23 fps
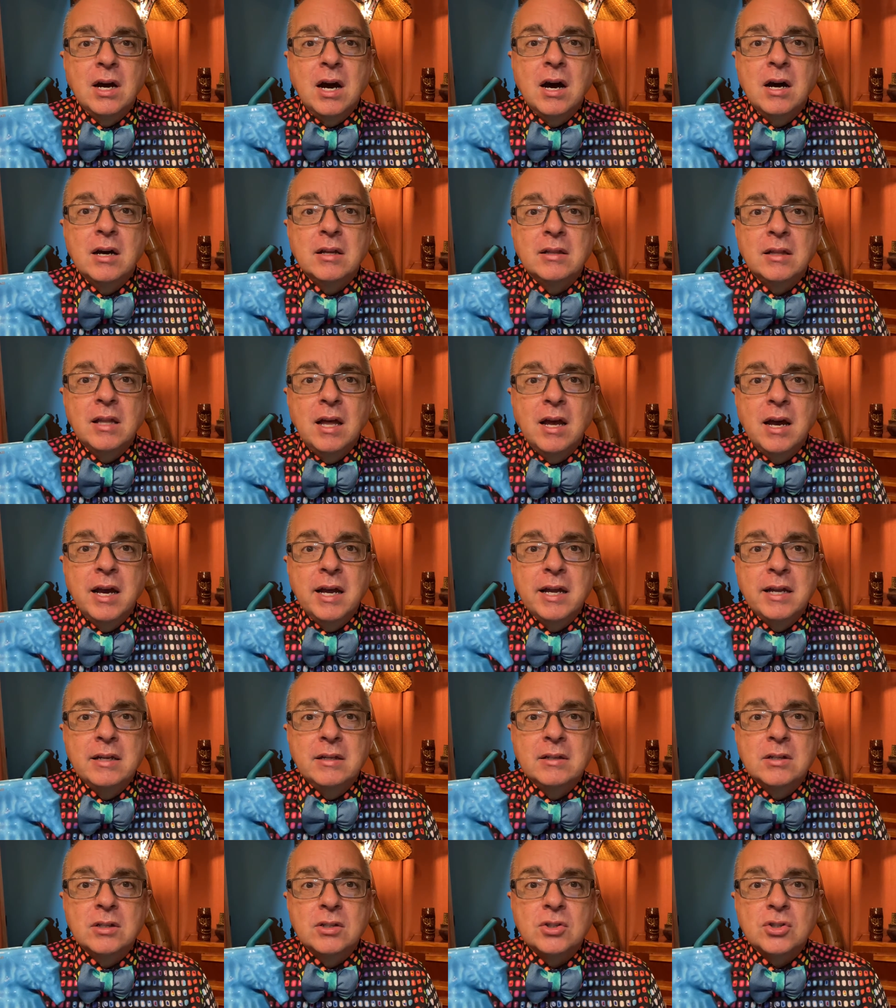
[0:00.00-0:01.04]

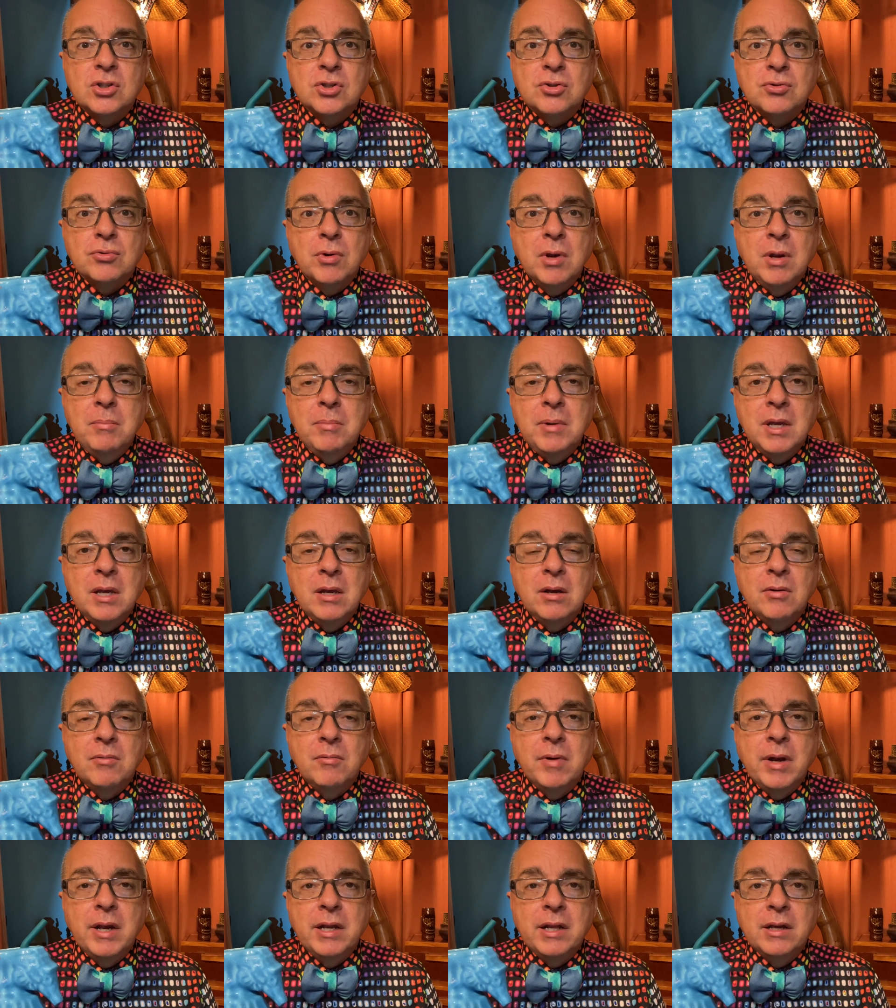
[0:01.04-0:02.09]
online streaming
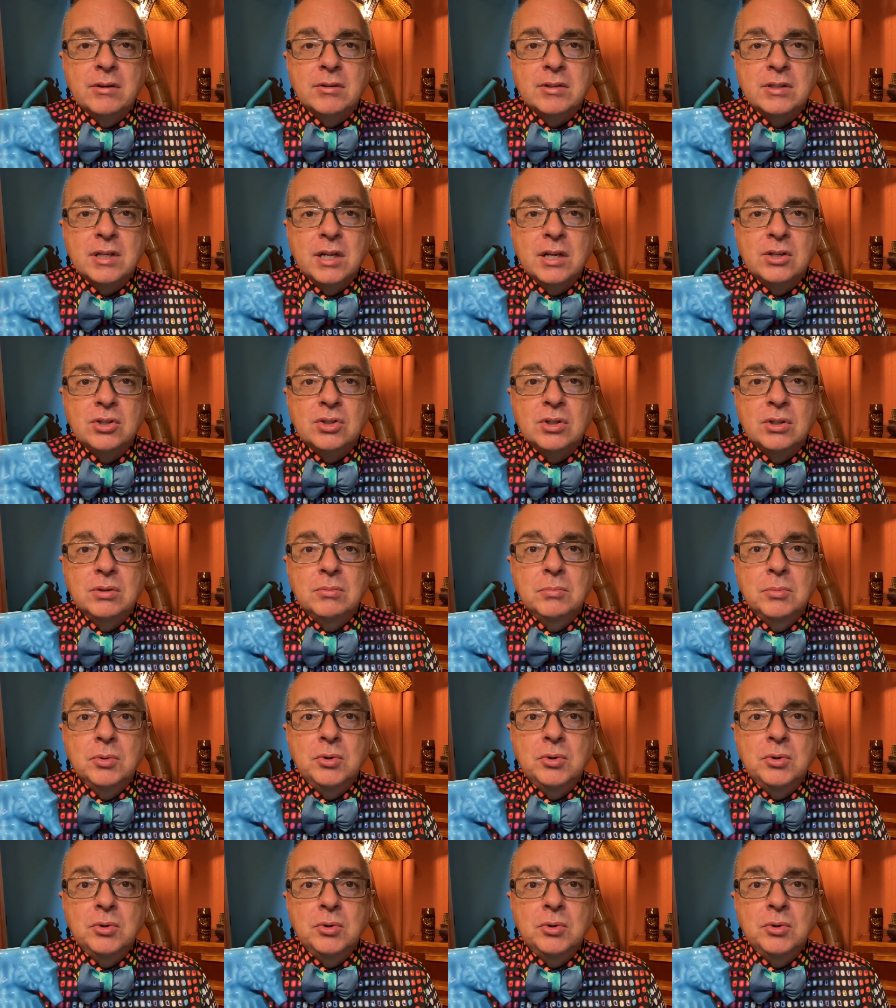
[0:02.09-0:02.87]
radio station,